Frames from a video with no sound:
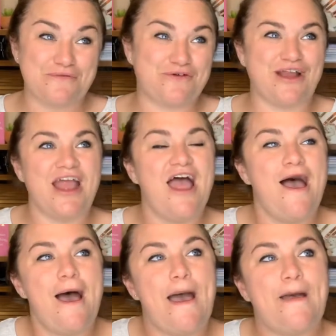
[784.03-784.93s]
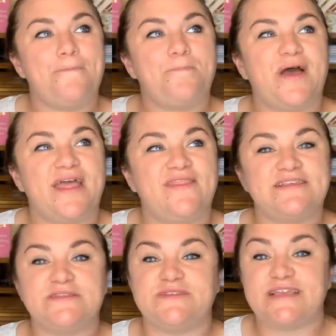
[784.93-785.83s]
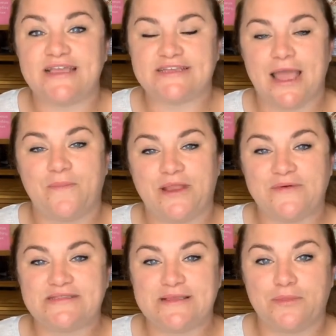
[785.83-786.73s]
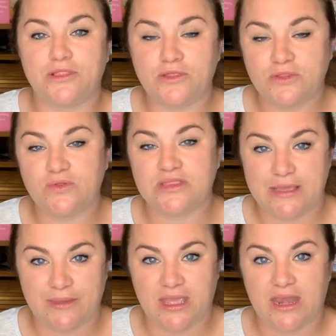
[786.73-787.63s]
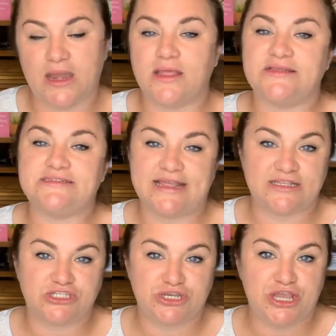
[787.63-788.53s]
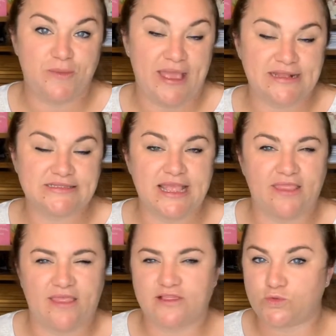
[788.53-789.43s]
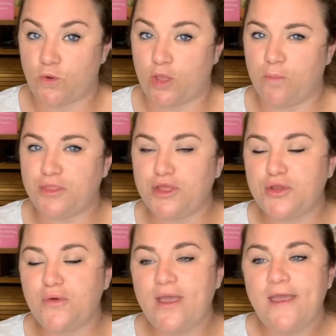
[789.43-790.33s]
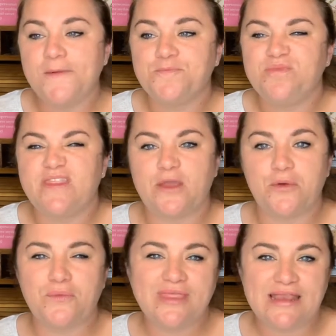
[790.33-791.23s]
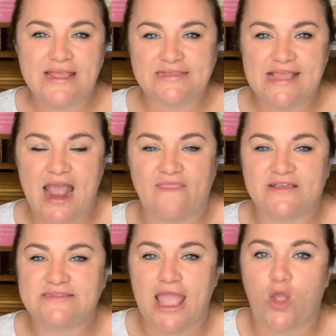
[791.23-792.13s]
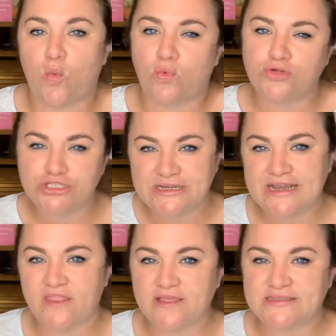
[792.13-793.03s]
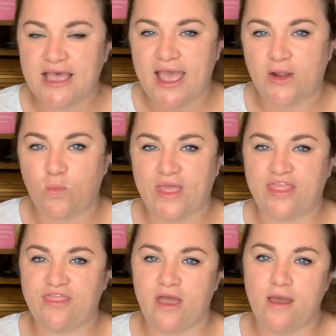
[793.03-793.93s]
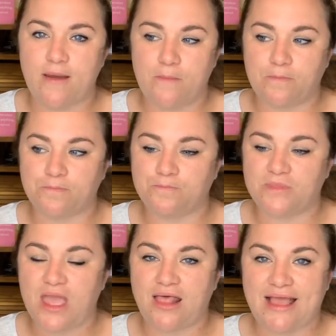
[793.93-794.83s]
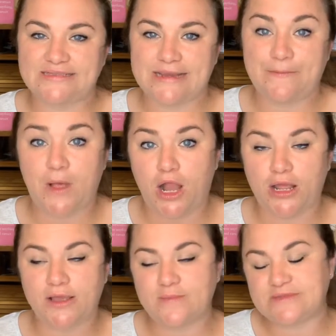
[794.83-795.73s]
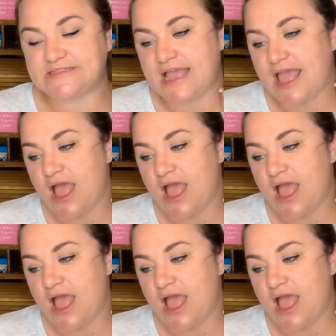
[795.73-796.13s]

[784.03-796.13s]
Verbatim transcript: before. Um, but this is the second time, but it was some Lululemon dance studio pants in like this royal blue. They were really neat because they had this like ruching down the side with um, elastic bottoms